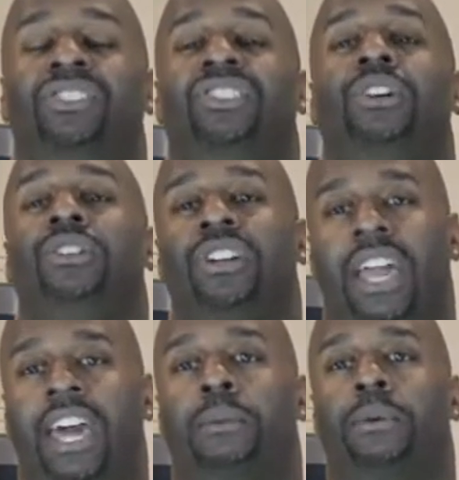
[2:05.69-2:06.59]
still
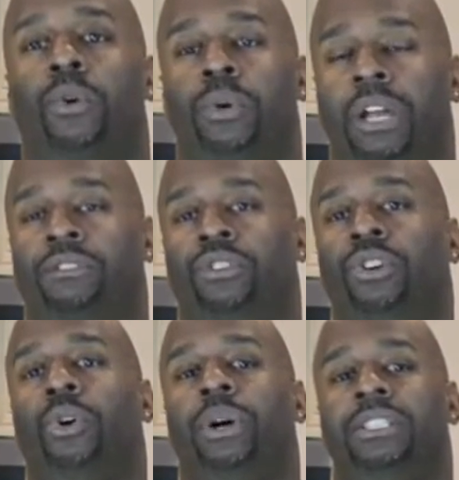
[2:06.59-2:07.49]
look edible whenever you
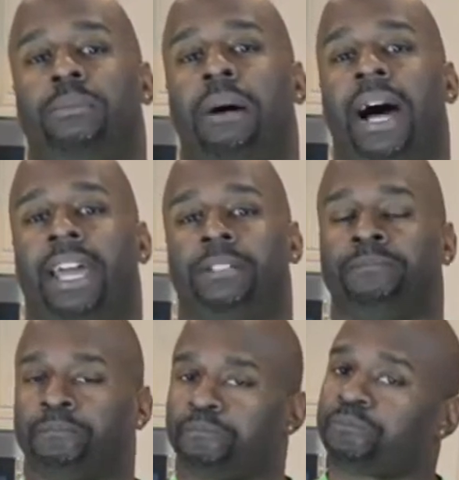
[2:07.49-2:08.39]
go in to buy it.
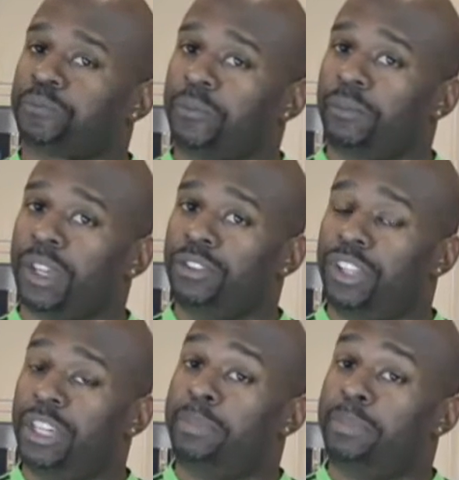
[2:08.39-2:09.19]
The